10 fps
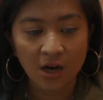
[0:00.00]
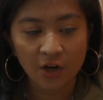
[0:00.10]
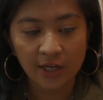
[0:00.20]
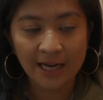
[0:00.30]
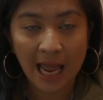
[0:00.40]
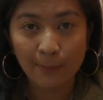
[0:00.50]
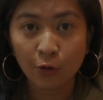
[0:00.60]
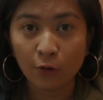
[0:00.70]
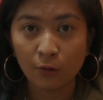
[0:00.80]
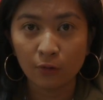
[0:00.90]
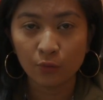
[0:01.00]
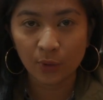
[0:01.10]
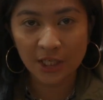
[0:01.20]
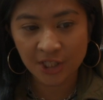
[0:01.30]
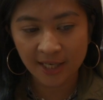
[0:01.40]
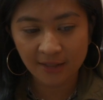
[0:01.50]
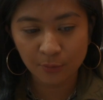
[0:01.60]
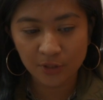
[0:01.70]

on an app called WeChat,